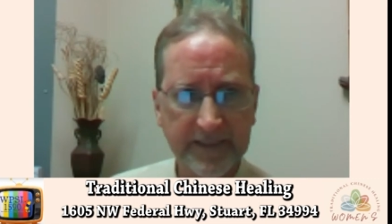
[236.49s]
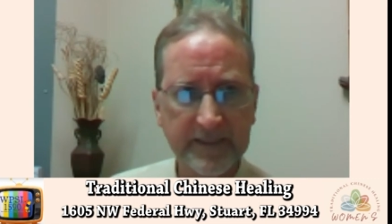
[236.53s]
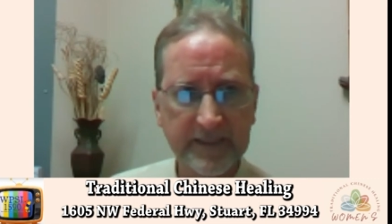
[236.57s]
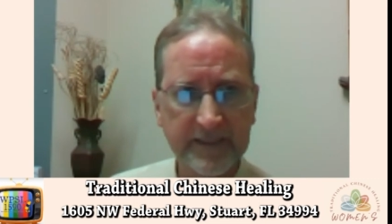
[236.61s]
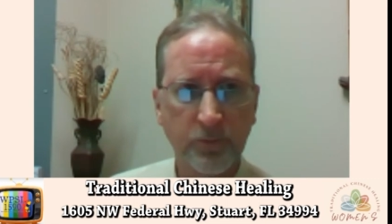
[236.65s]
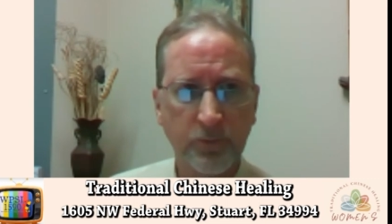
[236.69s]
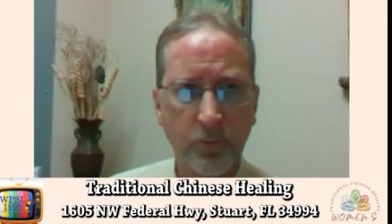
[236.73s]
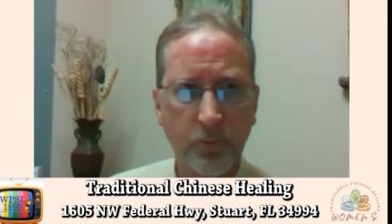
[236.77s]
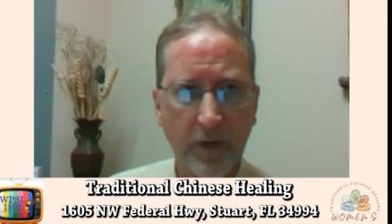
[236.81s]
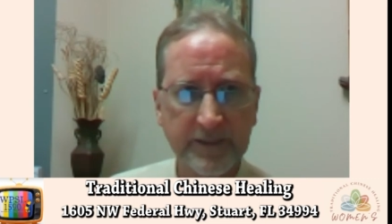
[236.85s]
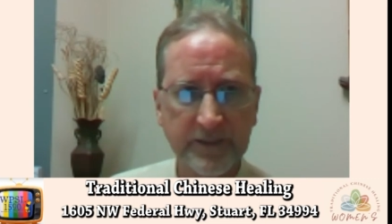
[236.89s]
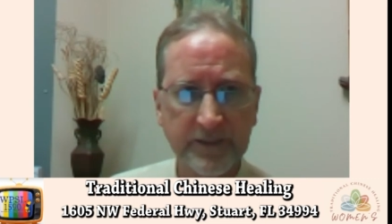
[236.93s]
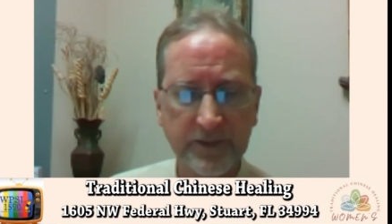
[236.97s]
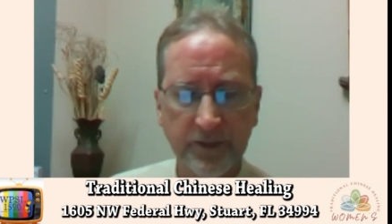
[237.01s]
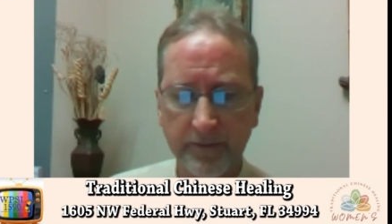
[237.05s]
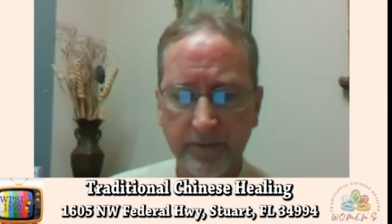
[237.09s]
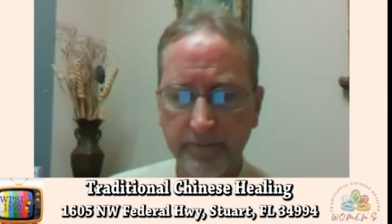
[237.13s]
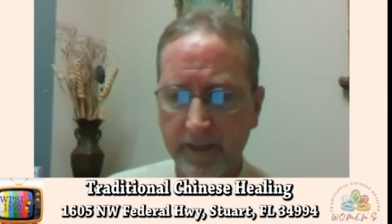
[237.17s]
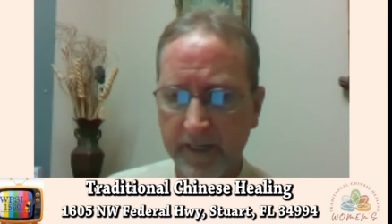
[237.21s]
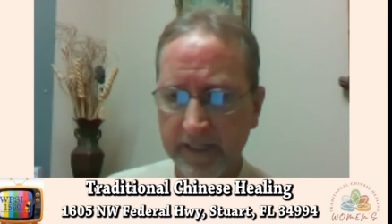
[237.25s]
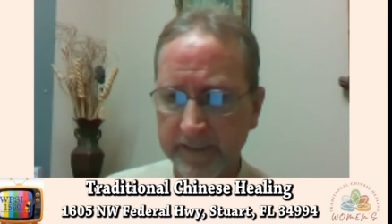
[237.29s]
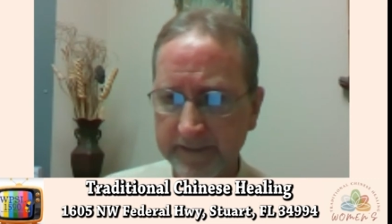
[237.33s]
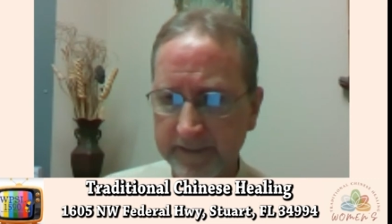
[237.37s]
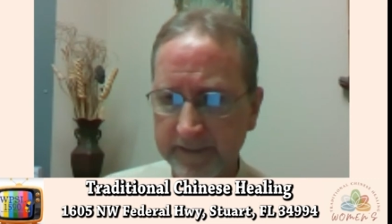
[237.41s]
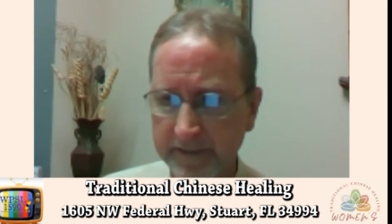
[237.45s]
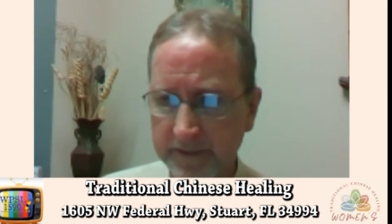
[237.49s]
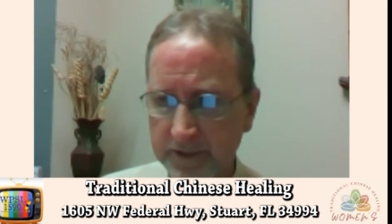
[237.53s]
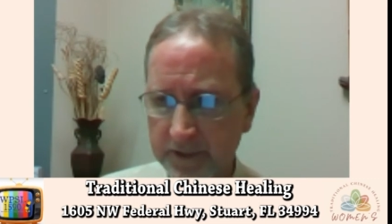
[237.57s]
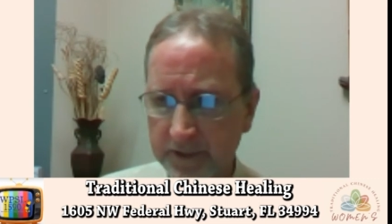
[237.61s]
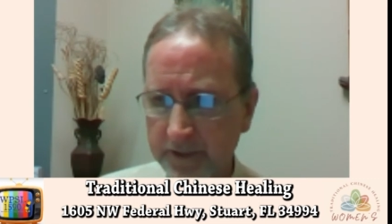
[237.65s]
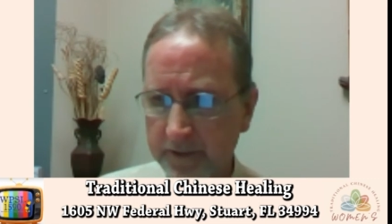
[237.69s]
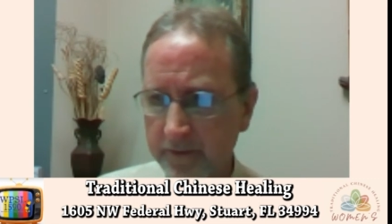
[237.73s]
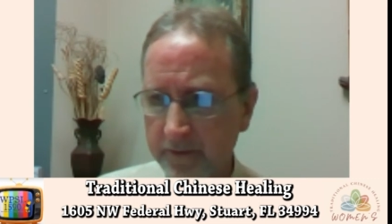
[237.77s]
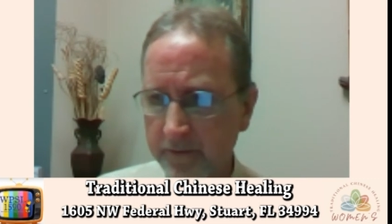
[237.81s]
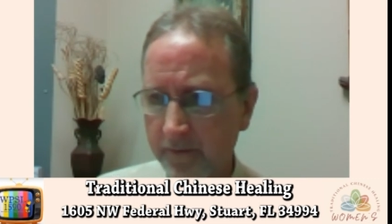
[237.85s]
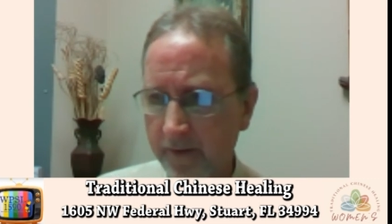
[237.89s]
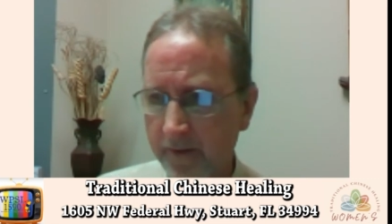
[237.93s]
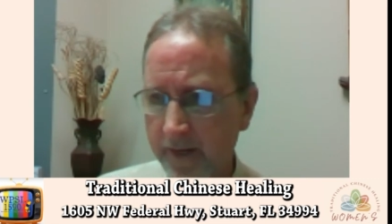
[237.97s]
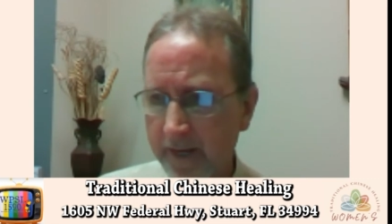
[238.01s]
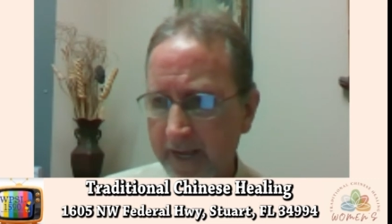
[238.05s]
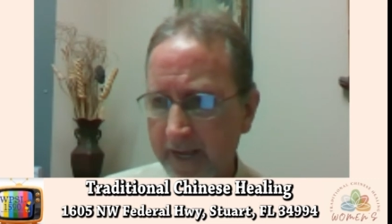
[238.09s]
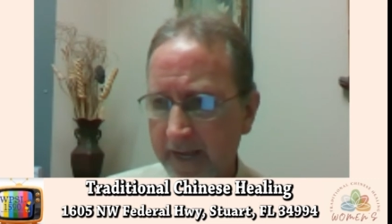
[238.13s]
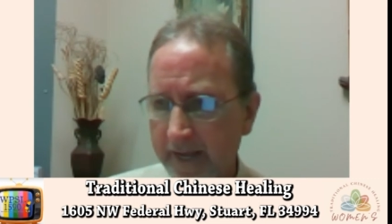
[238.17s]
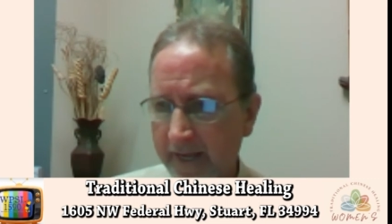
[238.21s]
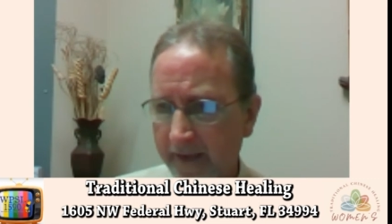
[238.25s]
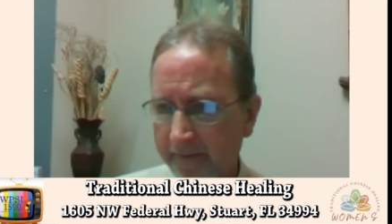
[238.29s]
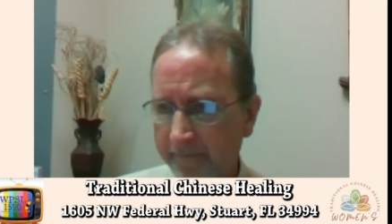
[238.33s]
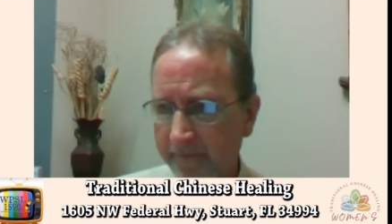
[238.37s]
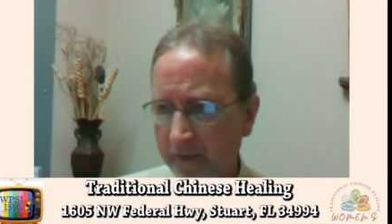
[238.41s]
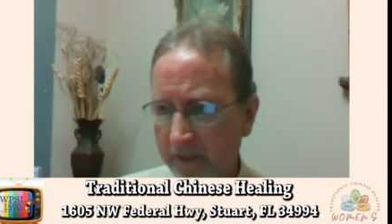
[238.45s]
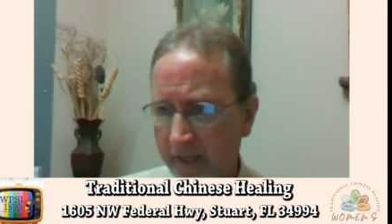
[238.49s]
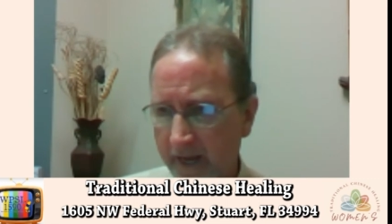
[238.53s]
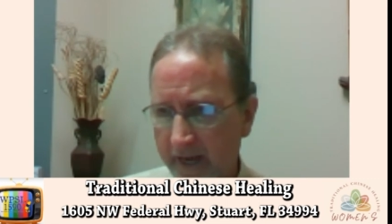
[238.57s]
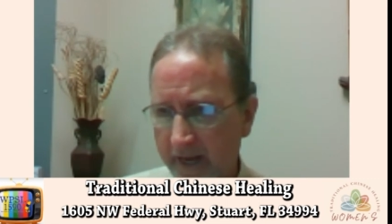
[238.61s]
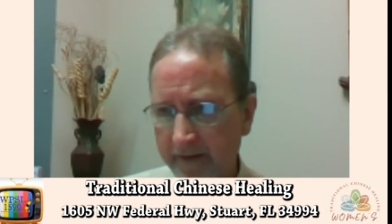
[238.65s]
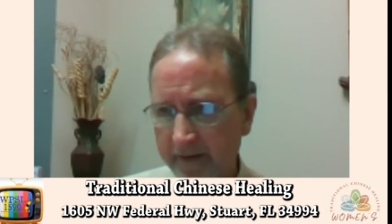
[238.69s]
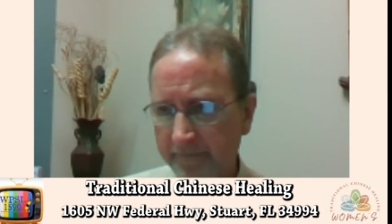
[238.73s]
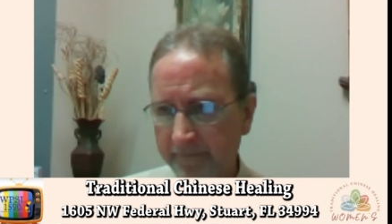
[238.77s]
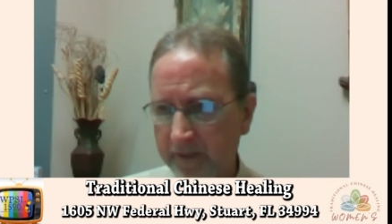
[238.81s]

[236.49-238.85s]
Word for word: it's Western medicine too. I have a lot of